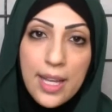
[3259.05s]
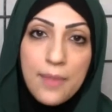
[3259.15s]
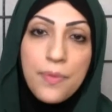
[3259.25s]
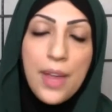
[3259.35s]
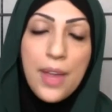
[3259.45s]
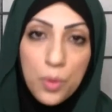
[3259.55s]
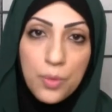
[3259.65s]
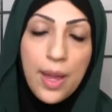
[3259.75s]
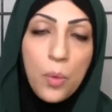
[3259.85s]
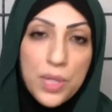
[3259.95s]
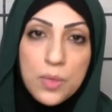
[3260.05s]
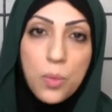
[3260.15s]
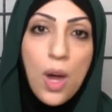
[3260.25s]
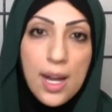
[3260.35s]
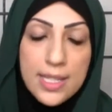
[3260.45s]
If that
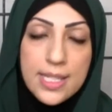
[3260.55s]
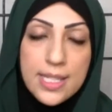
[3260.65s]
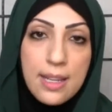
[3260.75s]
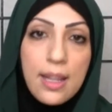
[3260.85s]
waswas,